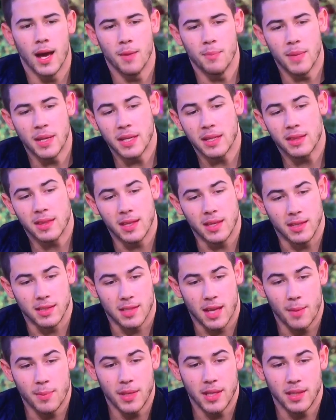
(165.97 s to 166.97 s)
Many
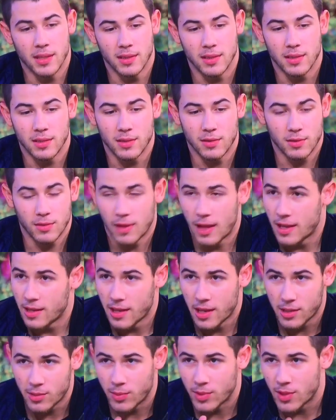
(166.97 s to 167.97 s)
things. I mean,
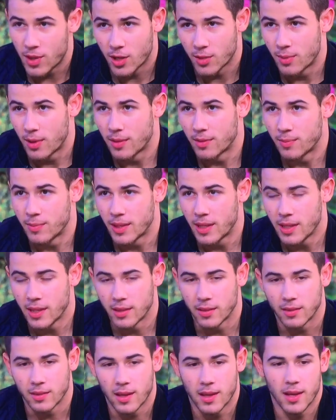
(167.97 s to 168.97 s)
as we talked about at the
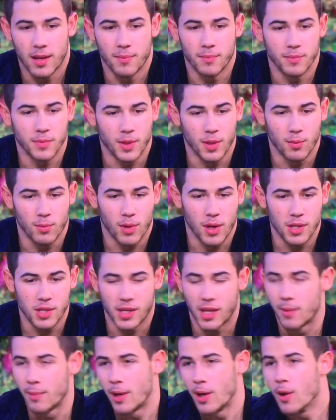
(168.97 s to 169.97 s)
beginning,
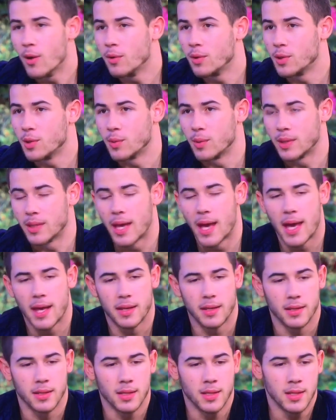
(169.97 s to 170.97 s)
branching out my own and doing
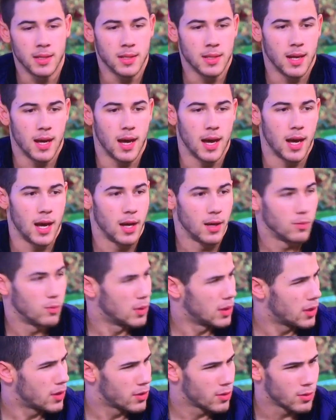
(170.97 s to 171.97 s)
that, and
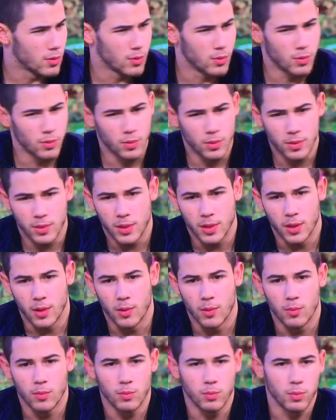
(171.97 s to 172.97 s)
went through,
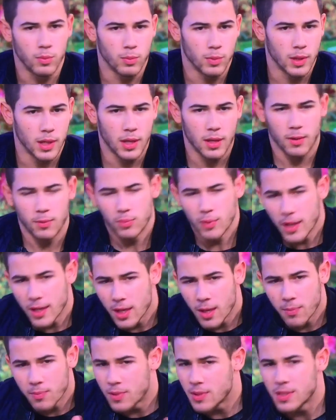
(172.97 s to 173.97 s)
a
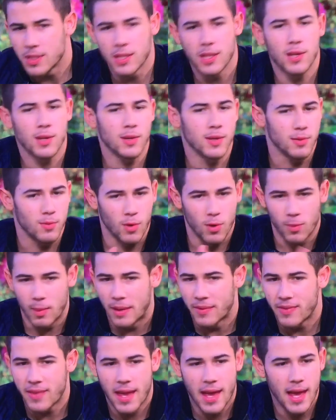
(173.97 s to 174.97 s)
breakup this year and wrote
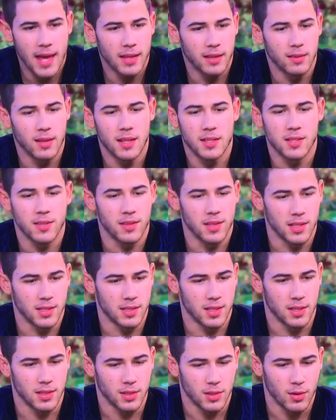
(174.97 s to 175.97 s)
about that, and lots of
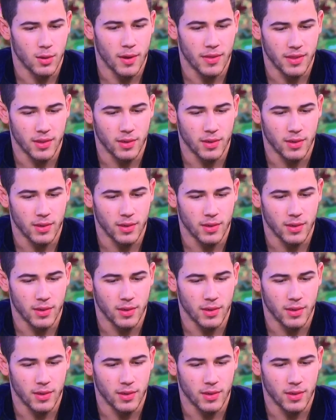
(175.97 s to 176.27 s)
things that, I